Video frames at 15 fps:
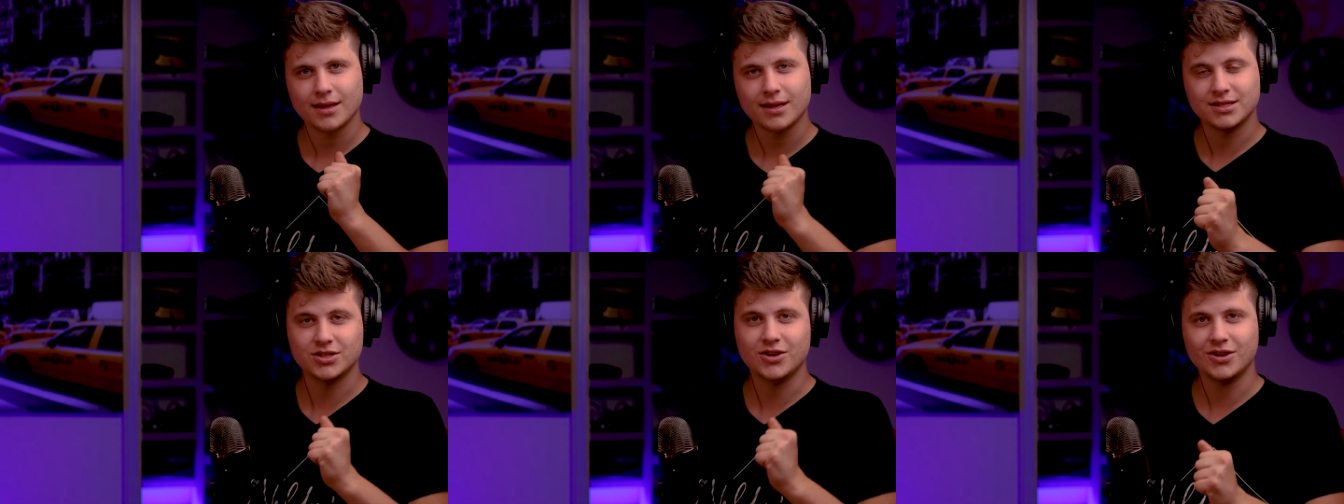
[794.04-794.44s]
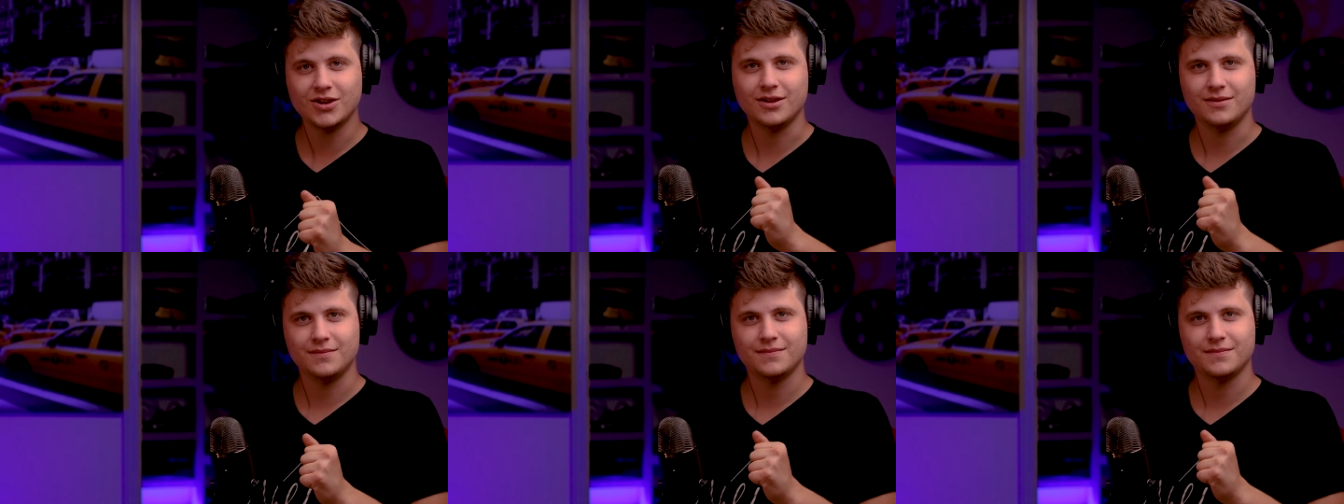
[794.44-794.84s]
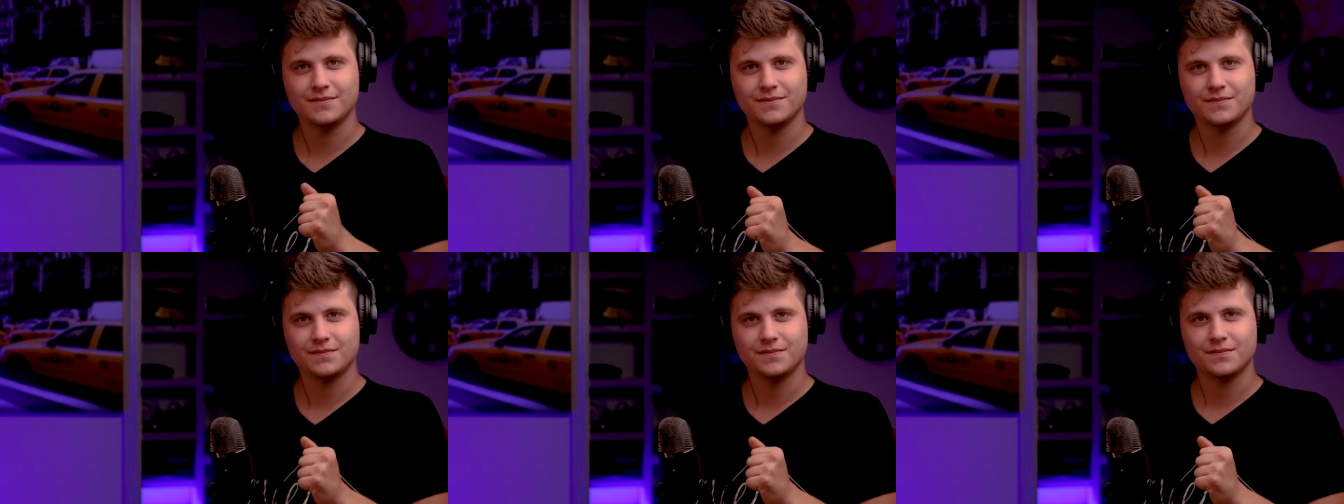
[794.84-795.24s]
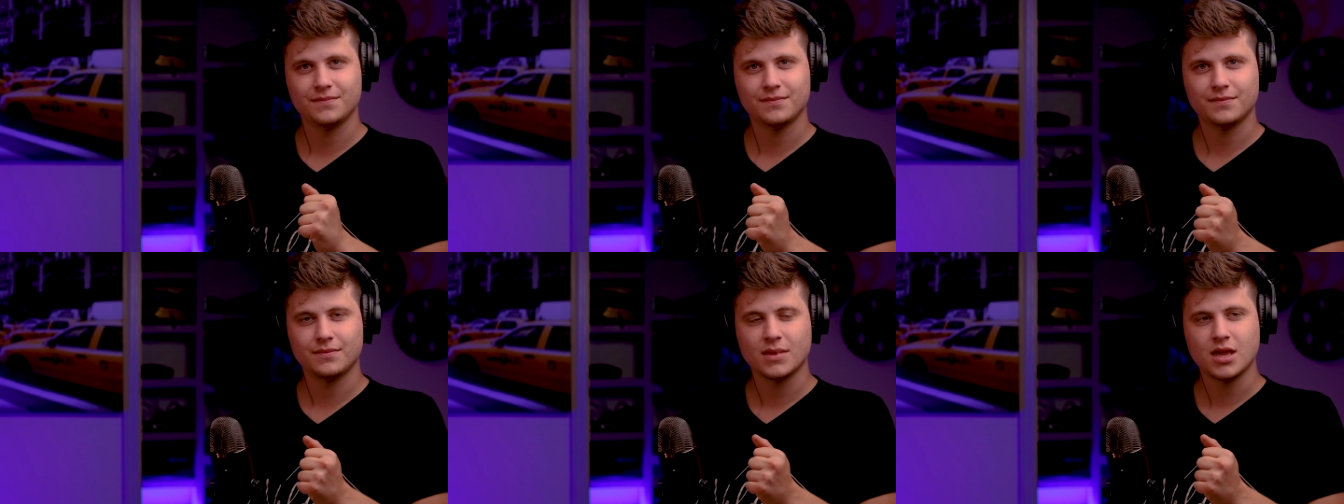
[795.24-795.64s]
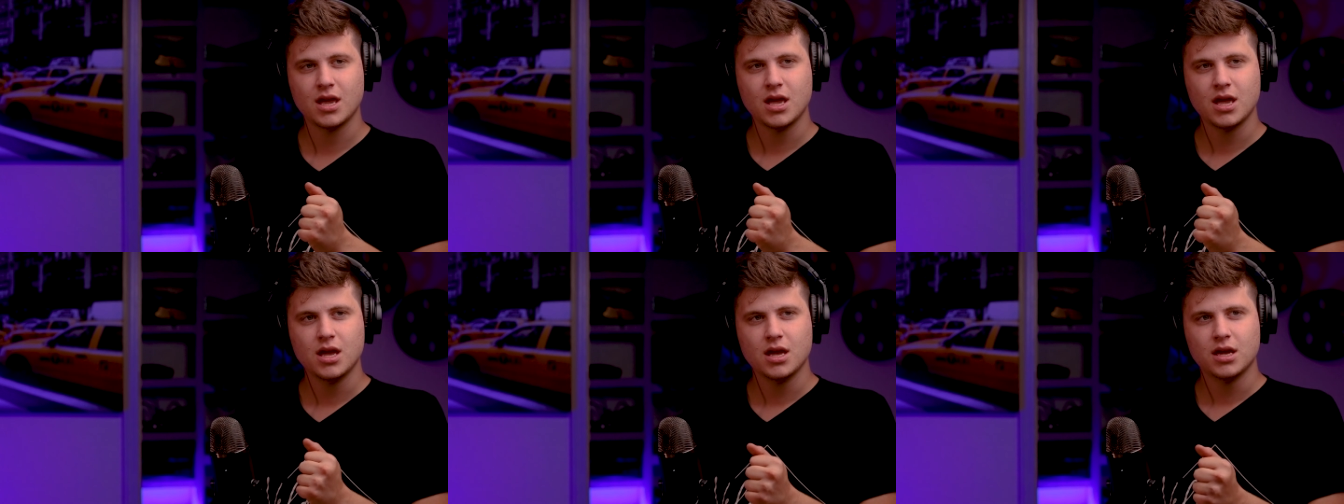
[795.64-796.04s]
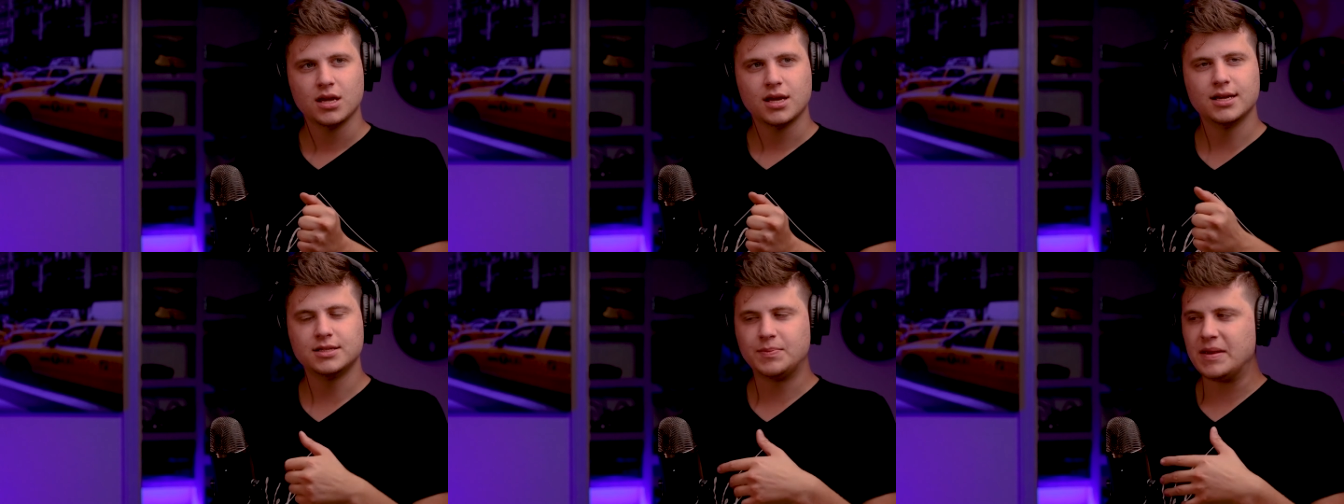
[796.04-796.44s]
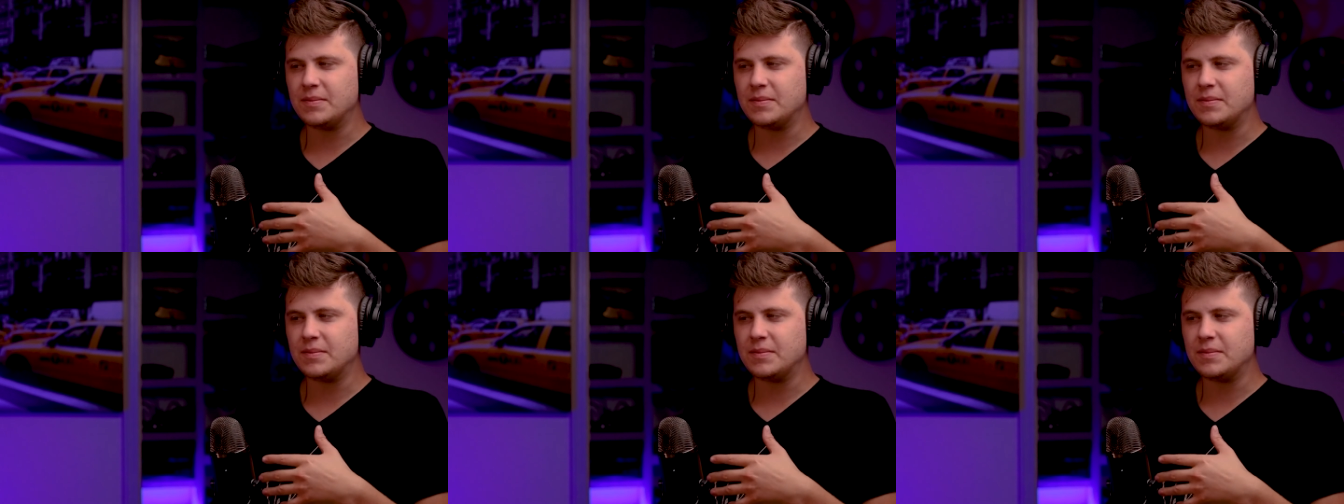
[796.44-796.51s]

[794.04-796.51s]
It's good. Because